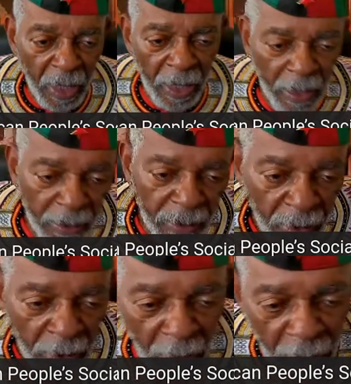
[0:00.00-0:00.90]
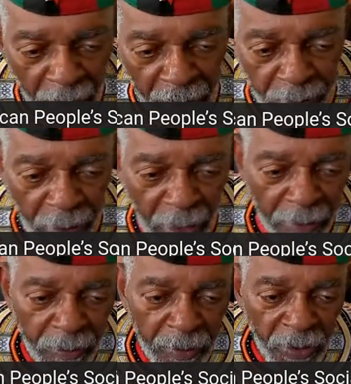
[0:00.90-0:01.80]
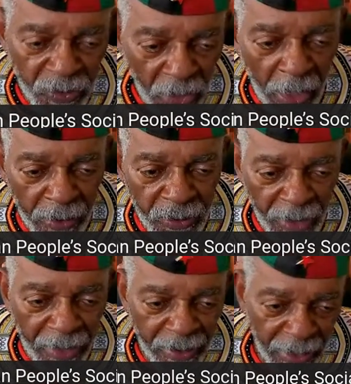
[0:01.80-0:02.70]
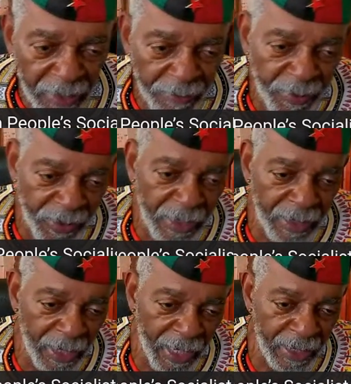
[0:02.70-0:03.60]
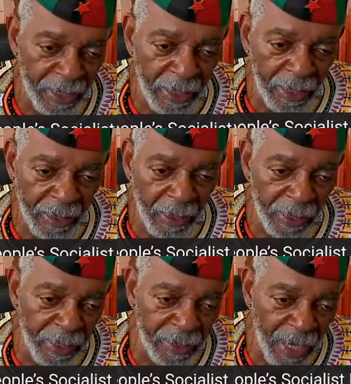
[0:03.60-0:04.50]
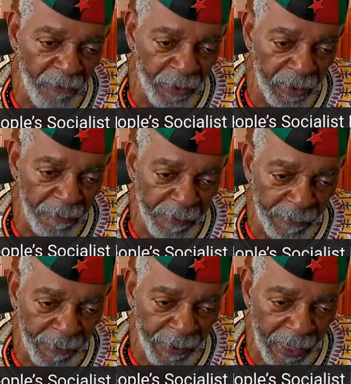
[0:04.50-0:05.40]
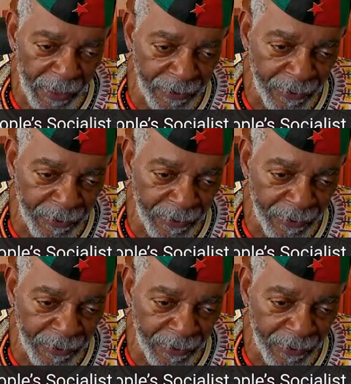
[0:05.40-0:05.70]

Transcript: to charge the United States with genocide against African people here.